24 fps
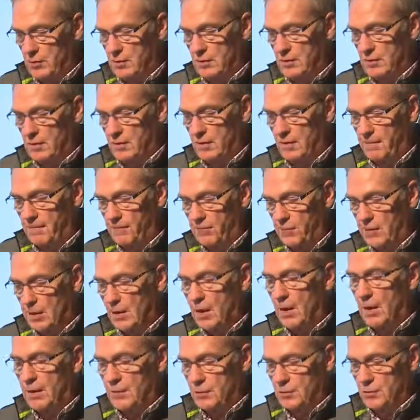but um,
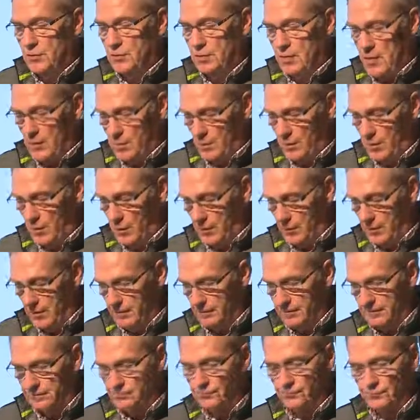I just keep
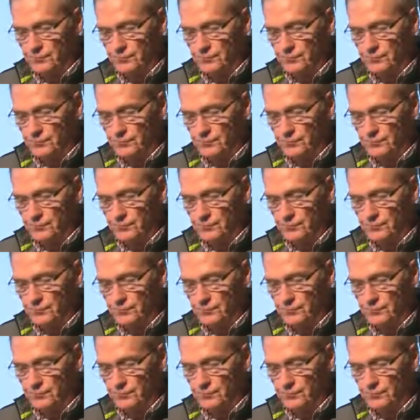going.